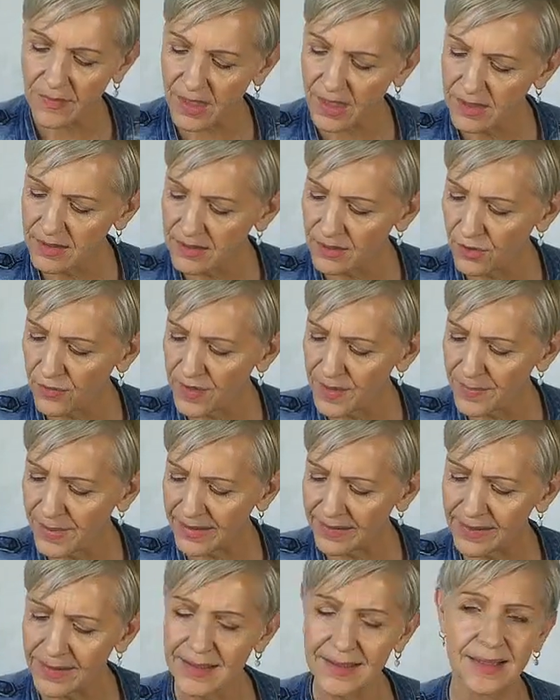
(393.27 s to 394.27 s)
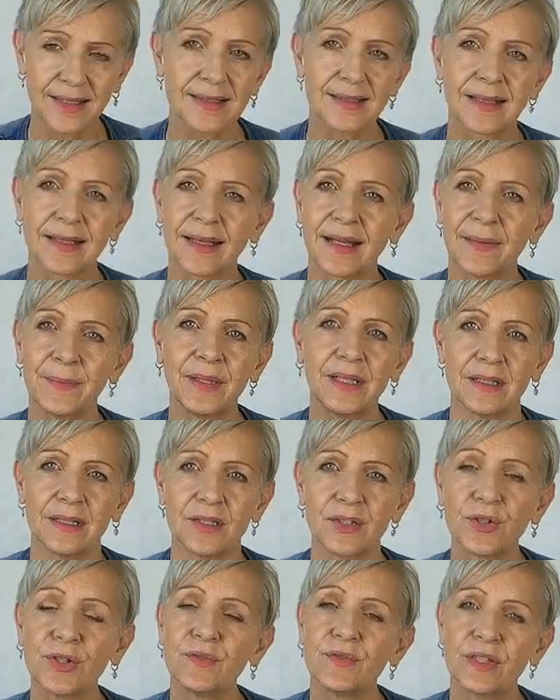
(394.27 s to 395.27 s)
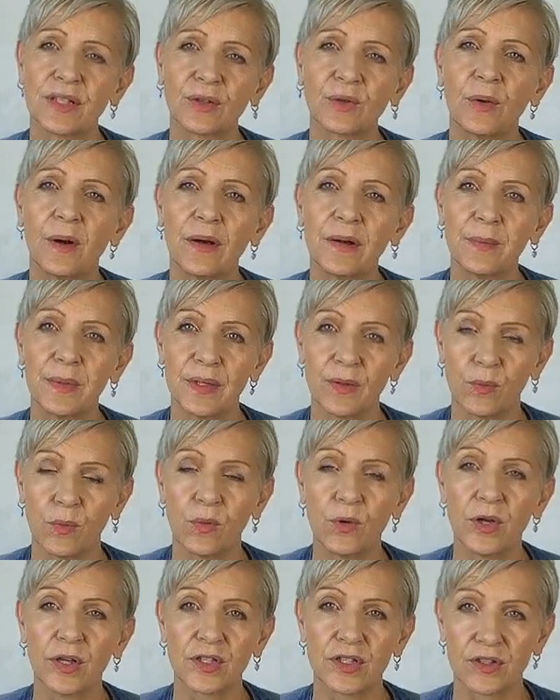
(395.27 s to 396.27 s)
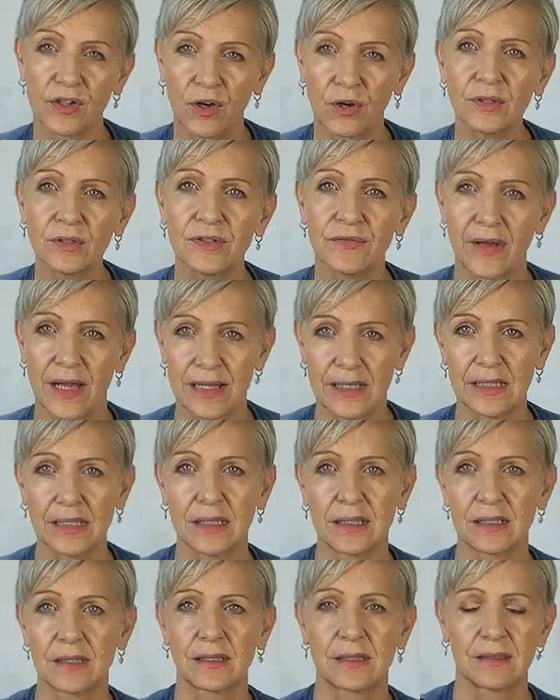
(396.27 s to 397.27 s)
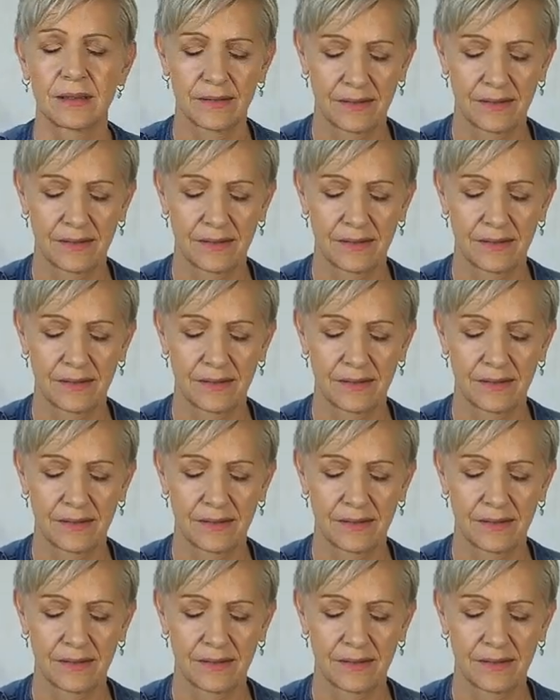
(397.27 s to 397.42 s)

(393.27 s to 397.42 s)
So the abundance doesn't come in until you've done quite a bit of work to cultivate it.